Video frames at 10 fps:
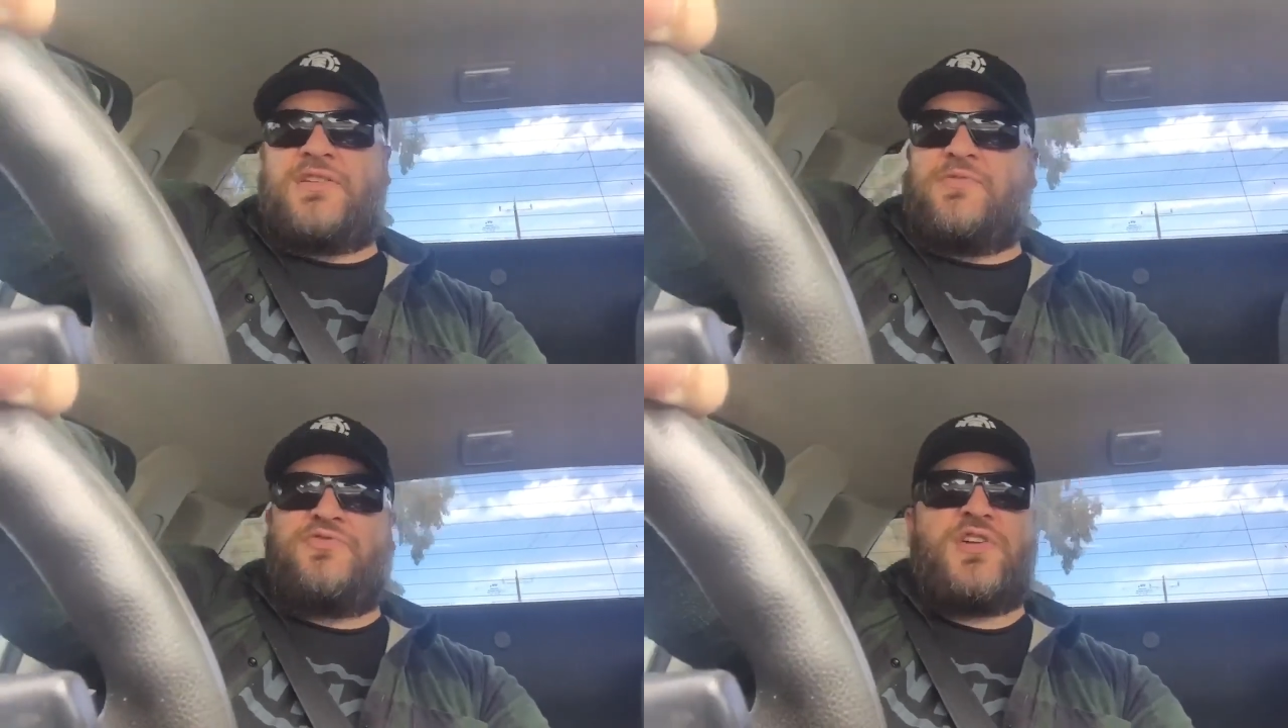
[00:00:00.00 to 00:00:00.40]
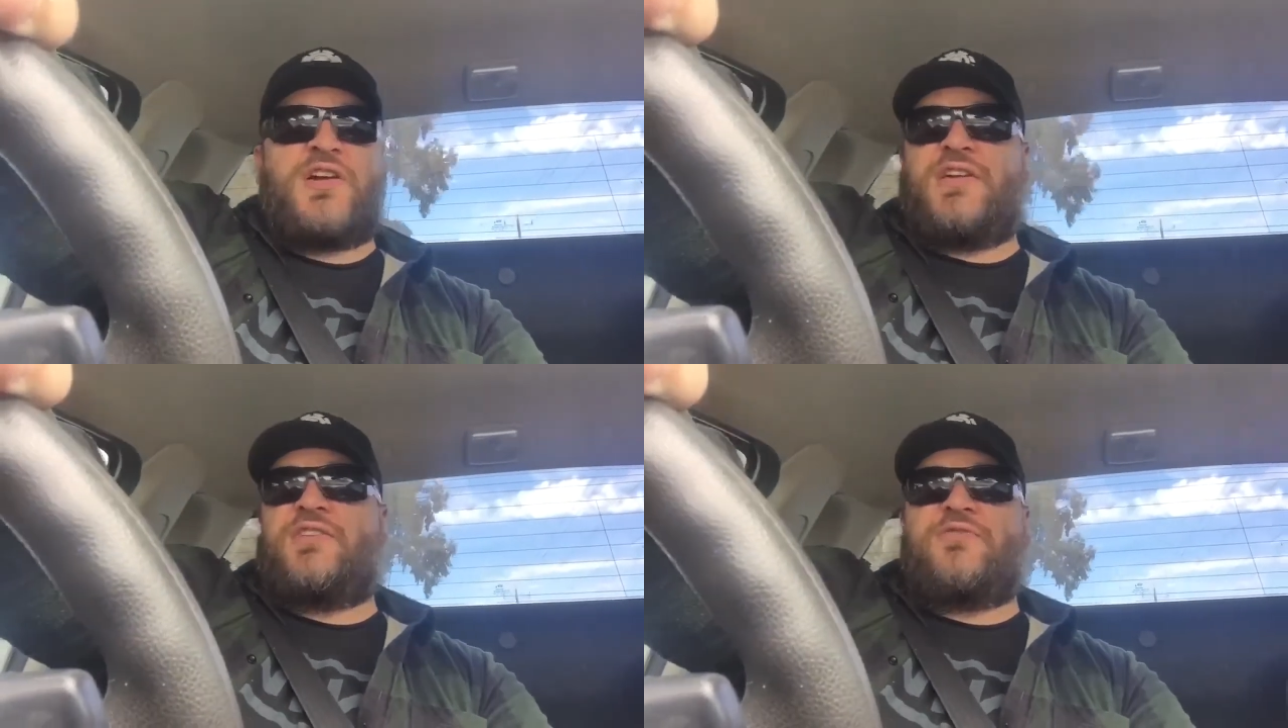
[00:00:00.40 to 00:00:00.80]
some
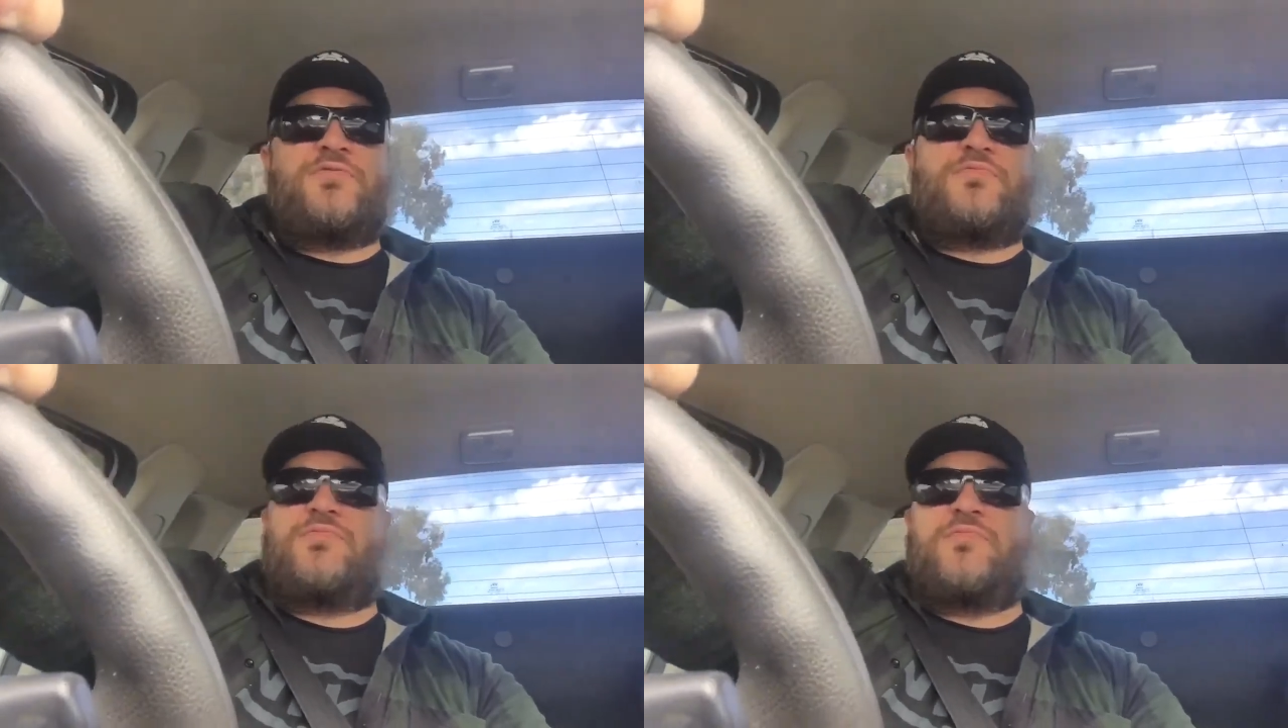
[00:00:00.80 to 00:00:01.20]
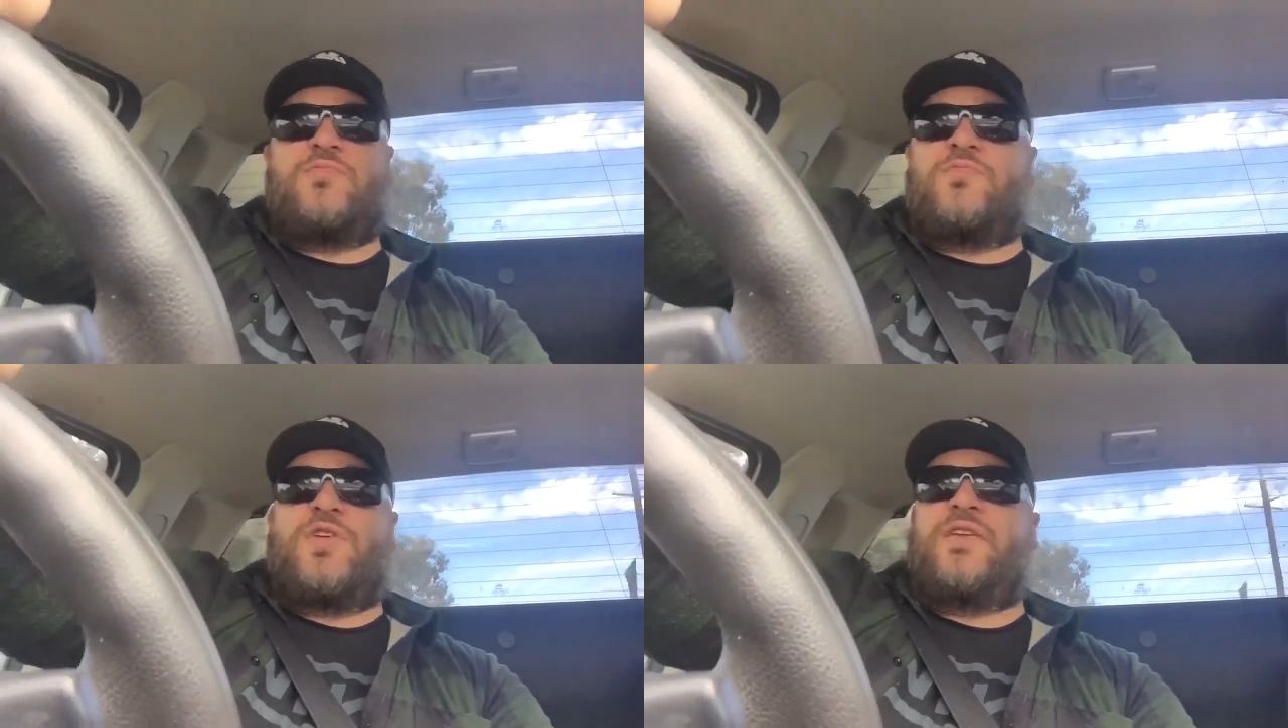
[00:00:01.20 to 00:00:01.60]
drugging or
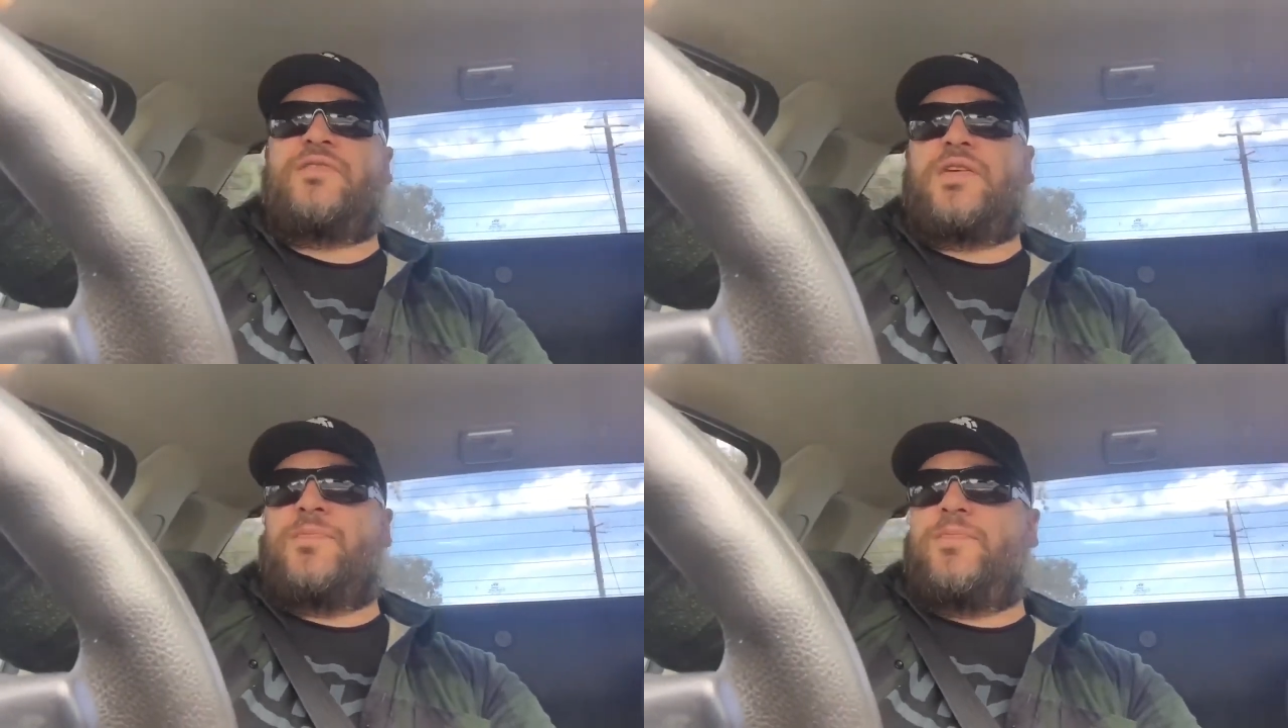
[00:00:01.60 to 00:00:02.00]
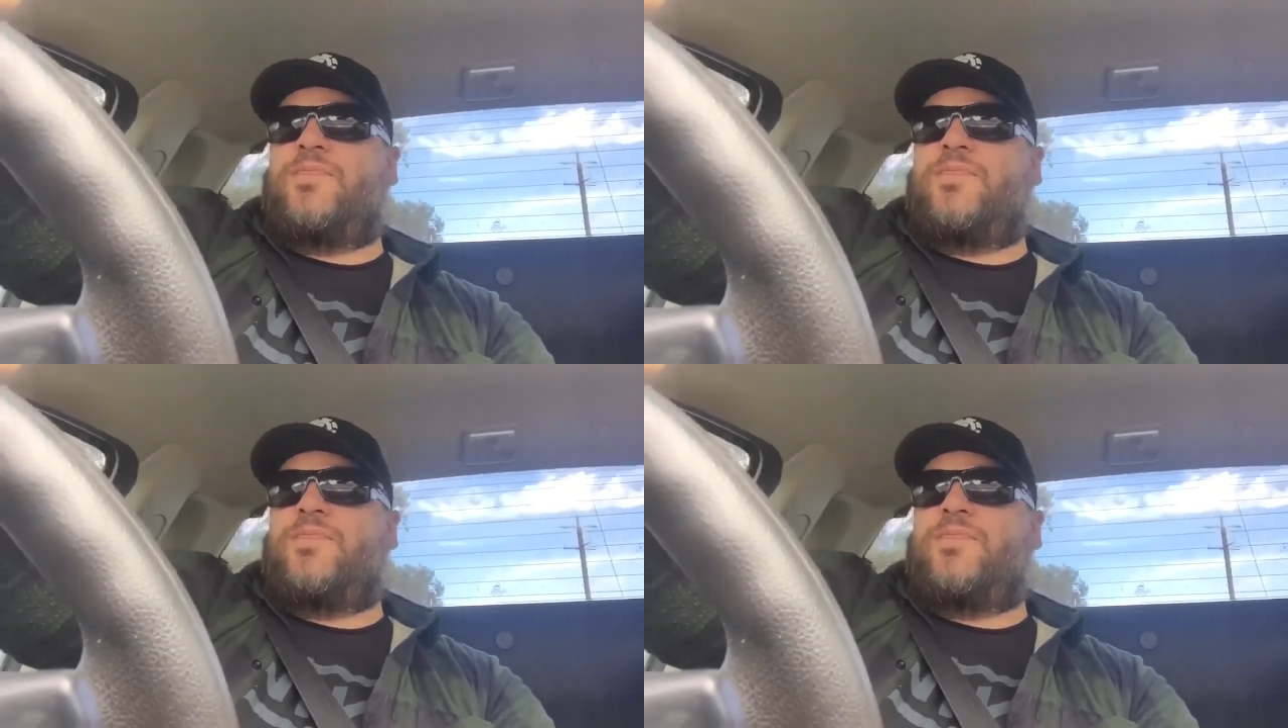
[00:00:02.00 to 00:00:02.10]
whatever.